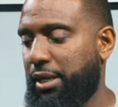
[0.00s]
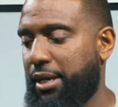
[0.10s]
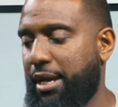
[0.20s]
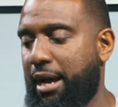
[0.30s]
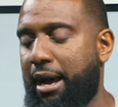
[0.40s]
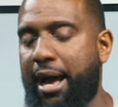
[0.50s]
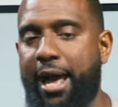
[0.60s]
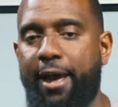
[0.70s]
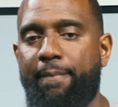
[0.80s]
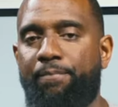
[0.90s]
All
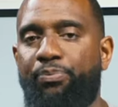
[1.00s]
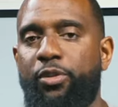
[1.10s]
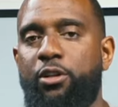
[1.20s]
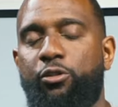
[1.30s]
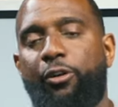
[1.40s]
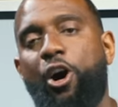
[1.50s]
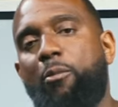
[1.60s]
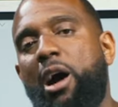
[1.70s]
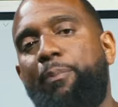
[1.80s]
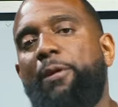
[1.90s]
right? So for all
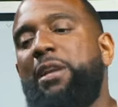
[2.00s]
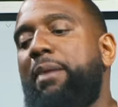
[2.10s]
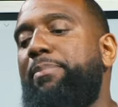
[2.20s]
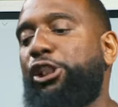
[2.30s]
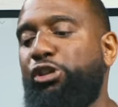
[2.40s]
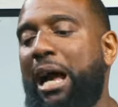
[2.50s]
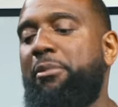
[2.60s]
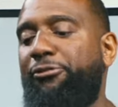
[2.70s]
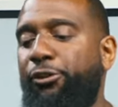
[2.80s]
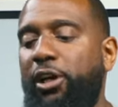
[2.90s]
my people that have been trapping
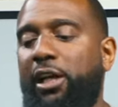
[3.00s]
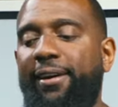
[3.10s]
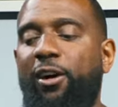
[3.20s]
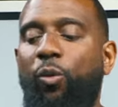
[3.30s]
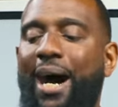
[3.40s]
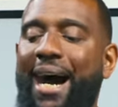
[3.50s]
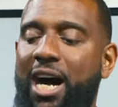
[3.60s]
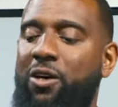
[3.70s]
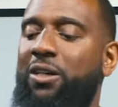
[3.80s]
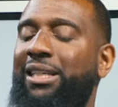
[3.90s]
for a little
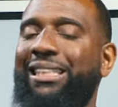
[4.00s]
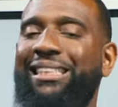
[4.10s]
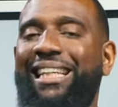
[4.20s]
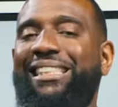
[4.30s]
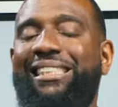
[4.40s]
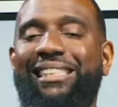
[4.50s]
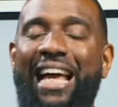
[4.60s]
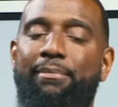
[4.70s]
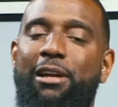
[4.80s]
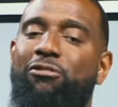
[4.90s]
while, this
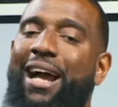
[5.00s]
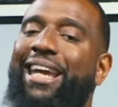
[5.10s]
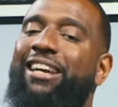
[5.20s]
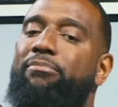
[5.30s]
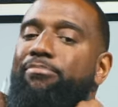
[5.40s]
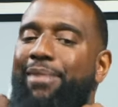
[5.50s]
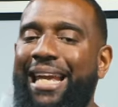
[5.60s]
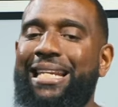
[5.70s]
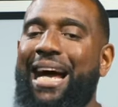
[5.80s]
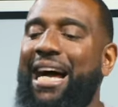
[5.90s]
segment right here may
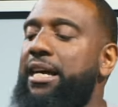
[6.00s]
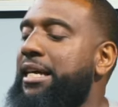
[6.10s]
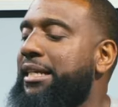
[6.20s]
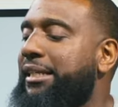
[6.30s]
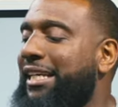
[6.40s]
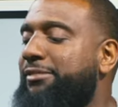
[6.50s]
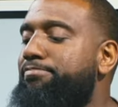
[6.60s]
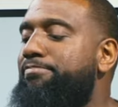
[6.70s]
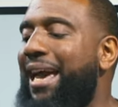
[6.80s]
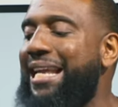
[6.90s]
not this
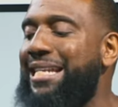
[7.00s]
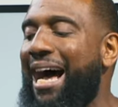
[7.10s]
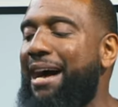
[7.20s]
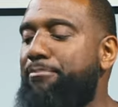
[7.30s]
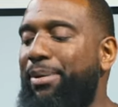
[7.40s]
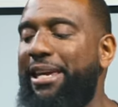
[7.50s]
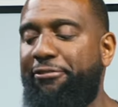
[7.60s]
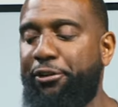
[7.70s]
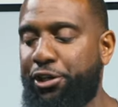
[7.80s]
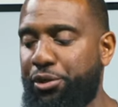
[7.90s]
may not be
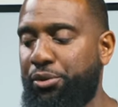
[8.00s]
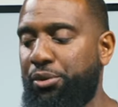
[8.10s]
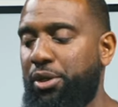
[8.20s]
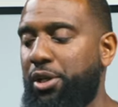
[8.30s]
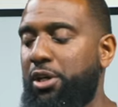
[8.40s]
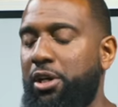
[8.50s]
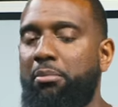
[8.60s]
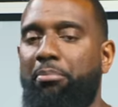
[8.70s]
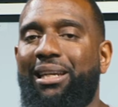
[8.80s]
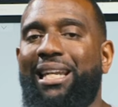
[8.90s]
for you.
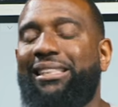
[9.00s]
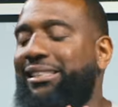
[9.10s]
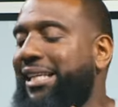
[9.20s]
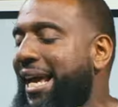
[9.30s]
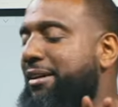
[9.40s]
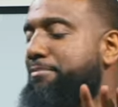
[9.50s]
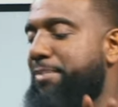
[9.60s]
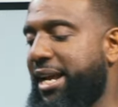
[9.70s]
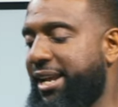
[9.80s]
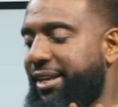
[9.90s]
But let's take a
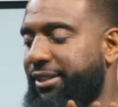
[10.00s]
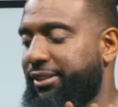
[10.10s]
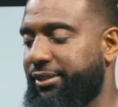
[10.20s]
minute.